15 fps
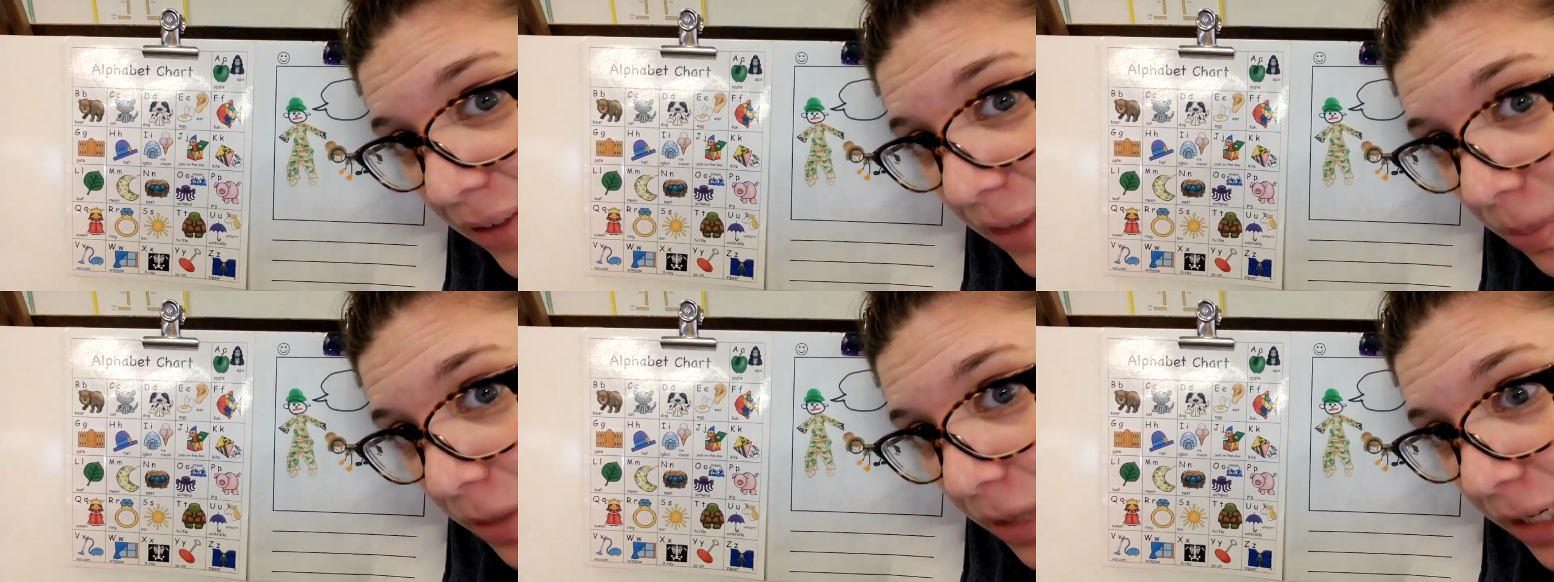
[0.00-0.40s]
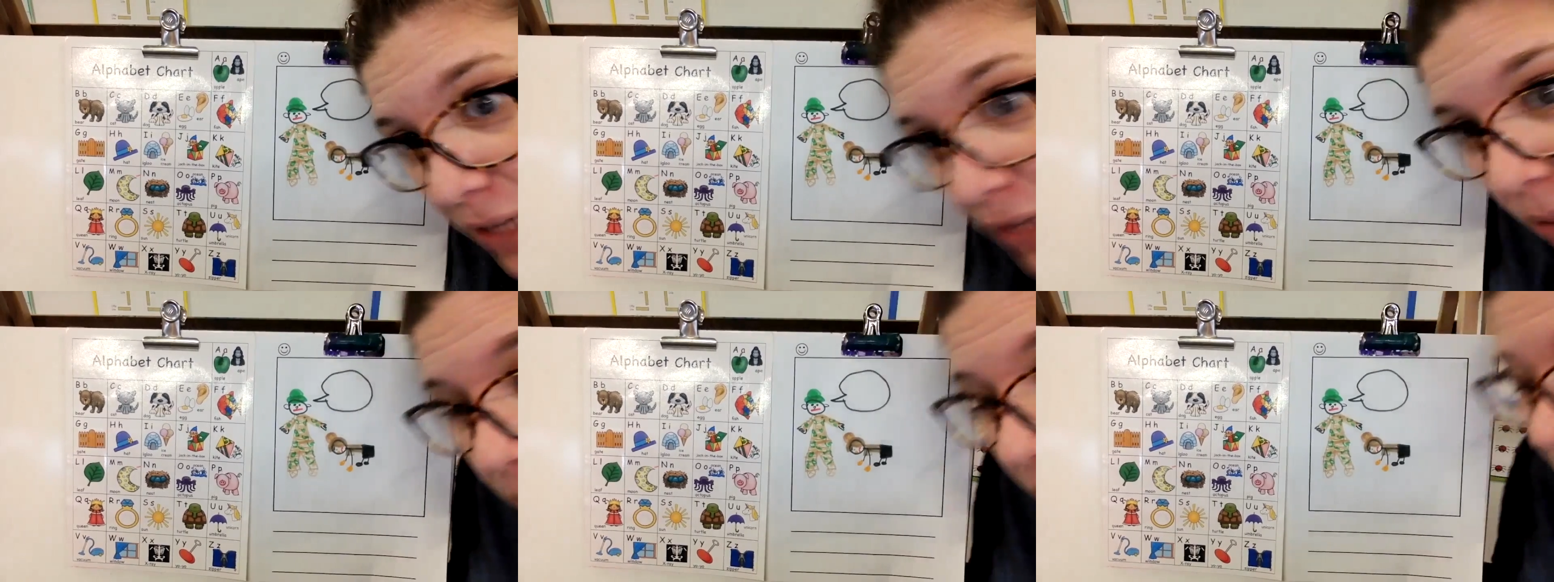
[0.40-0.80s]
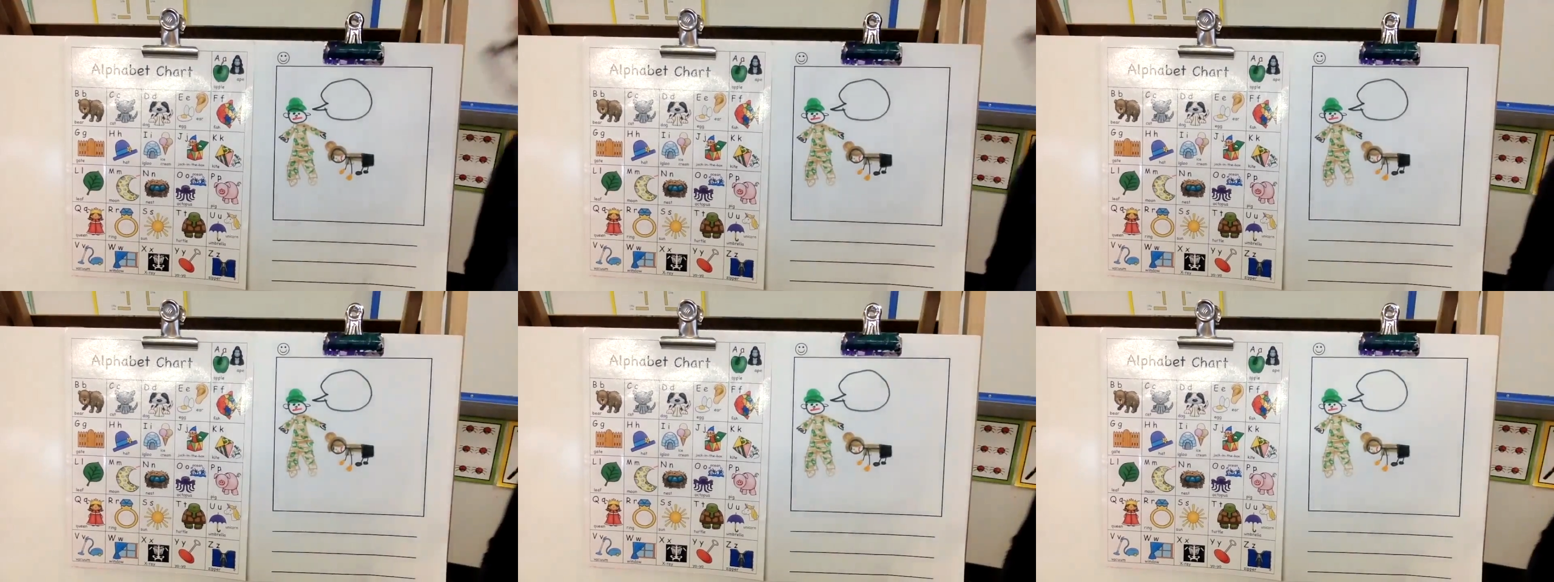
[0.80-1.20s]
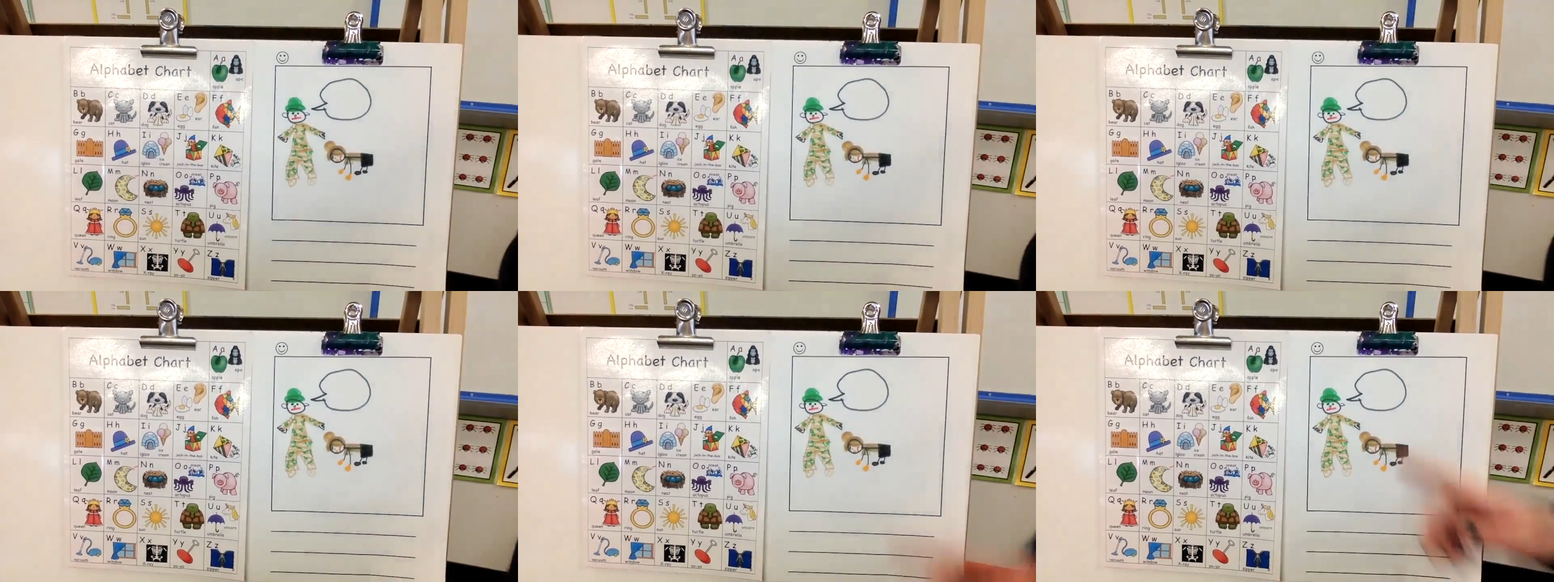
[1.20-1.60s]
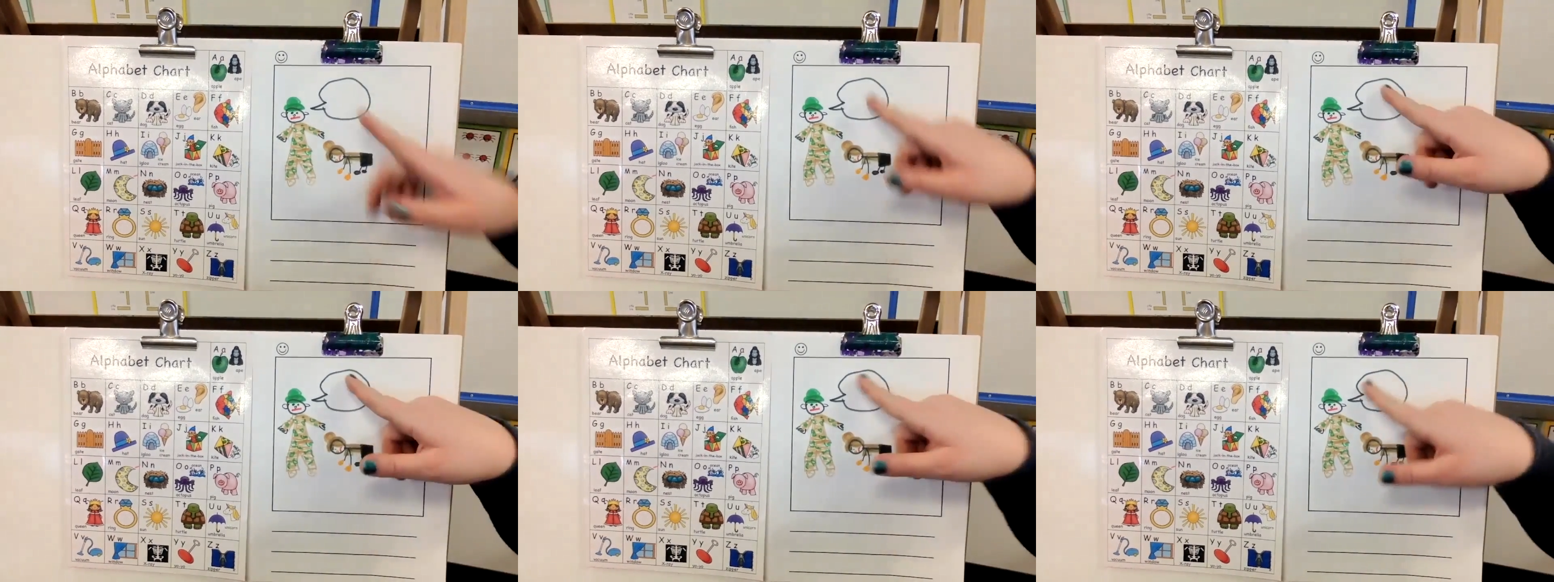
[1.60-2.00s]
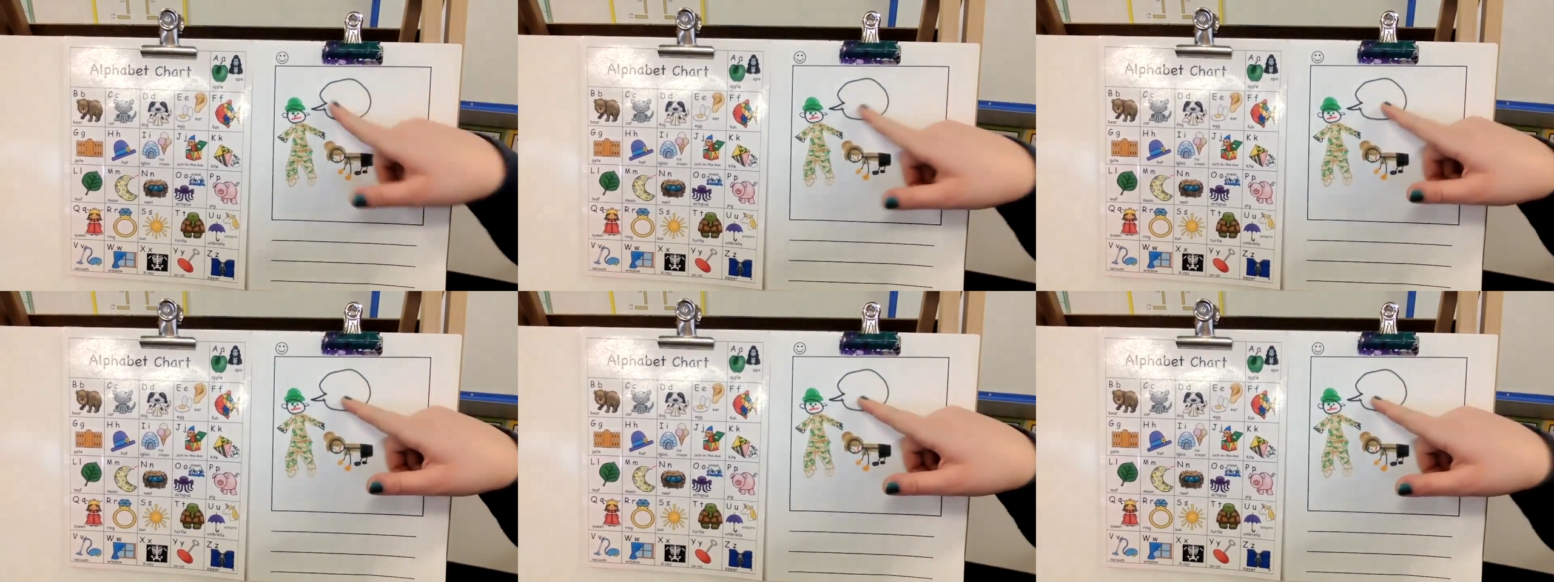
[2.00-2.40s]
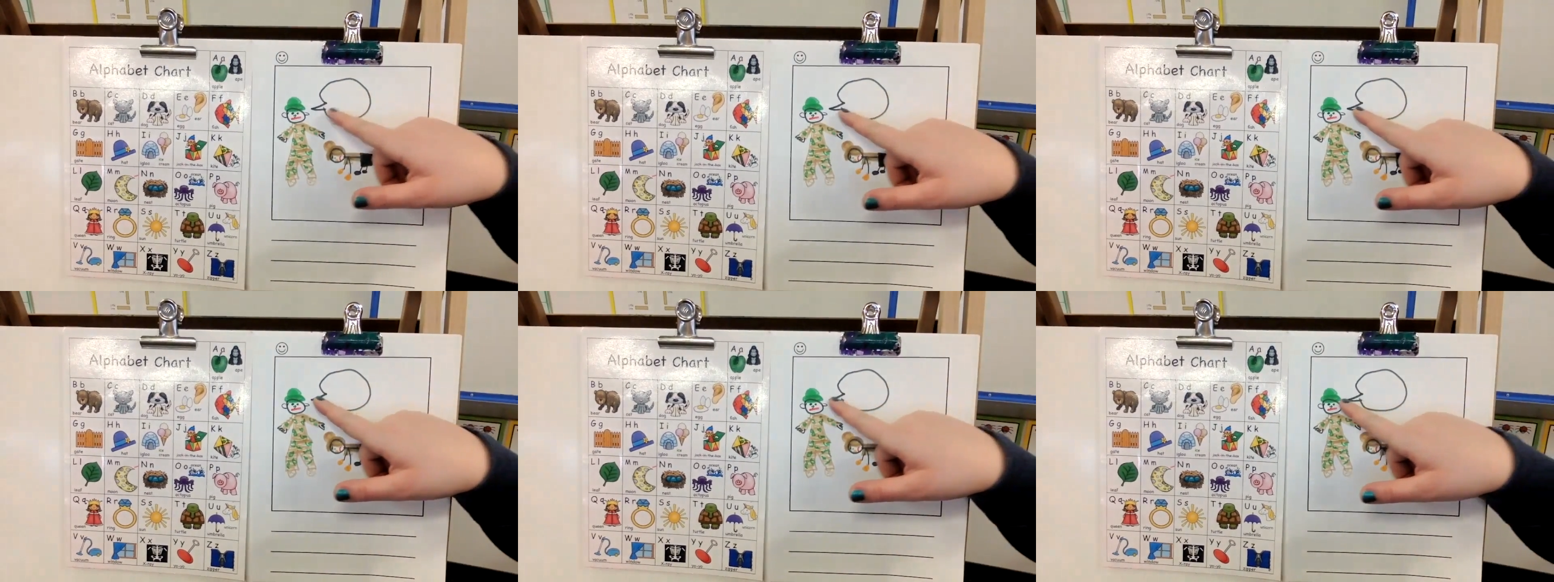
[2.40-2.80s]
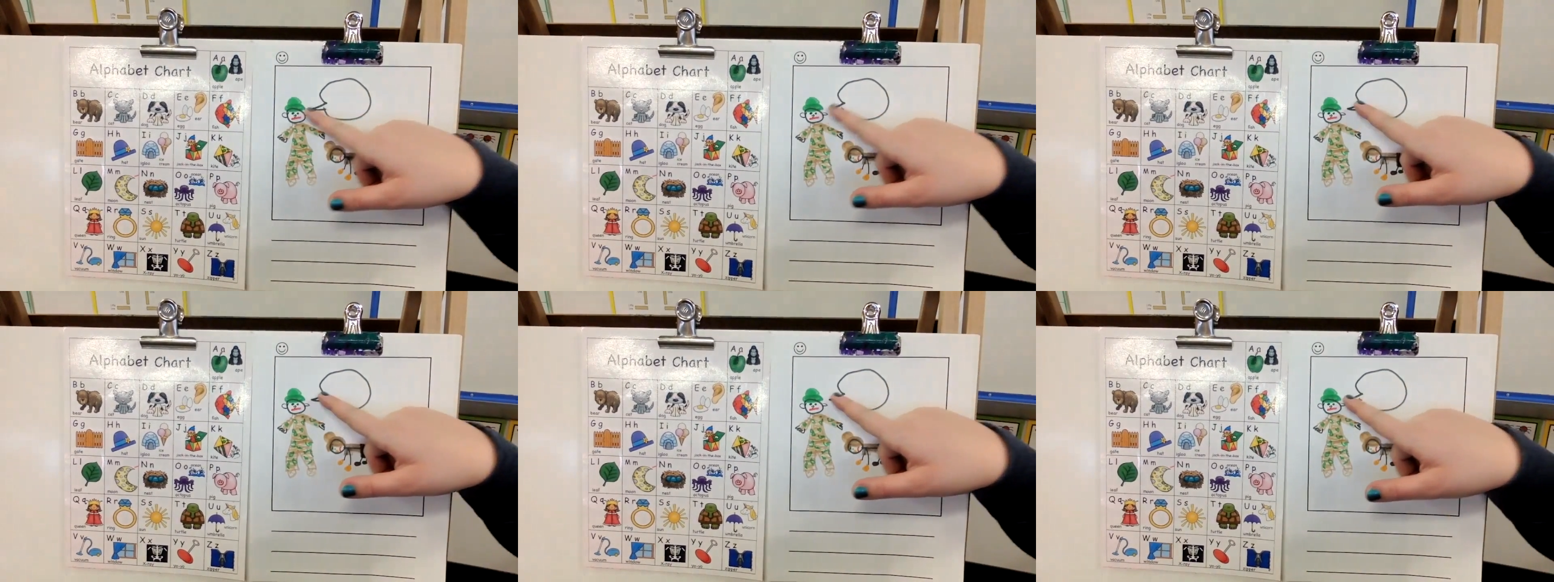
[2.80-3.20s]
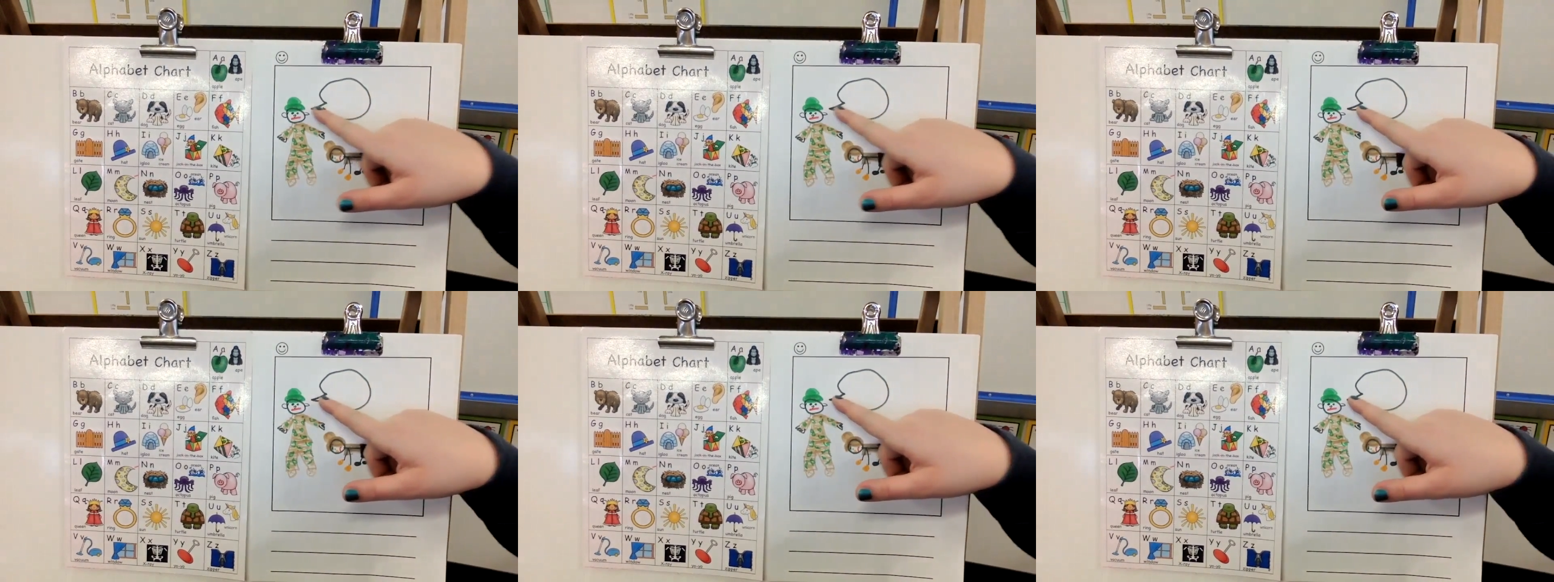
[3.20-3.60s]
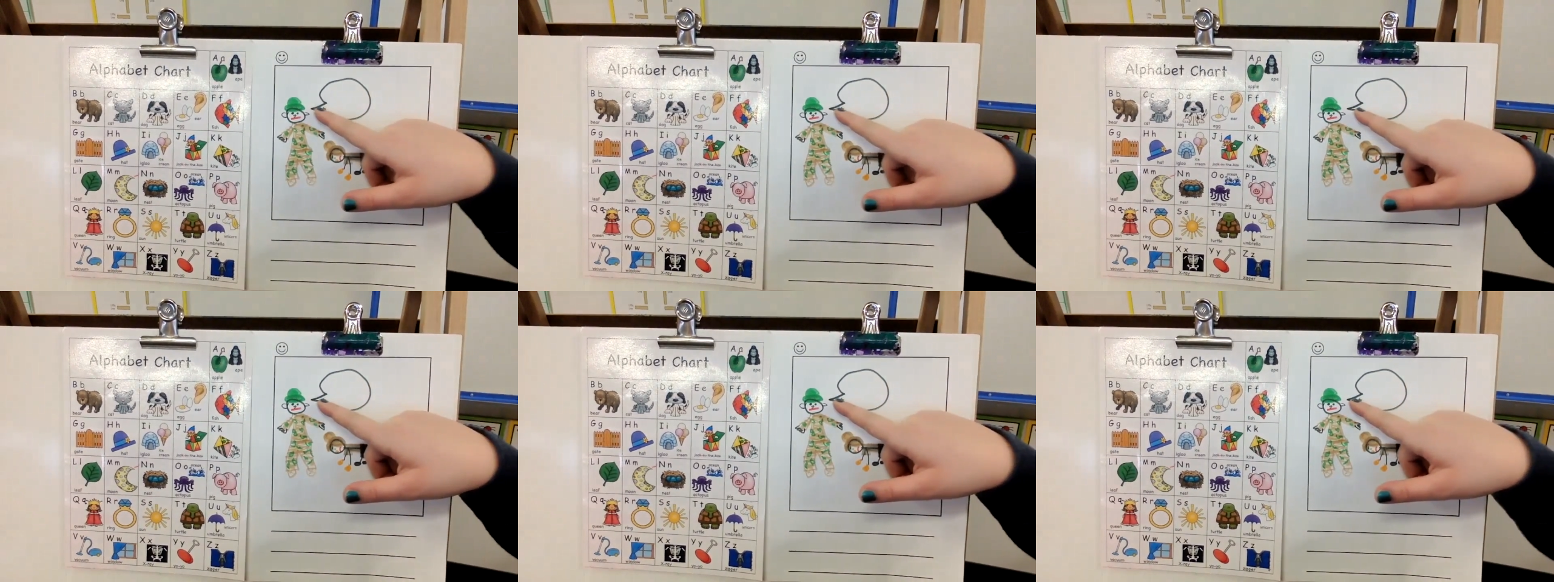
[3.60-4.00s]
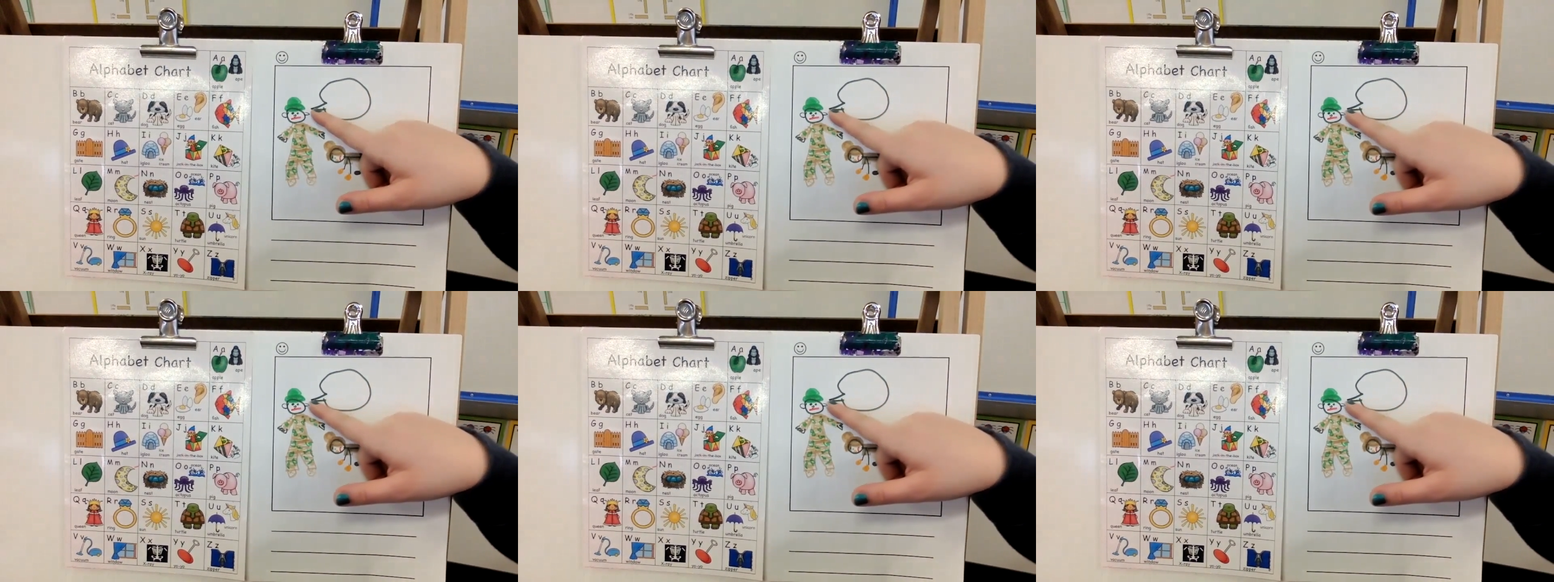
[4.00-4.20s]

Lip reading: (no speaker visible)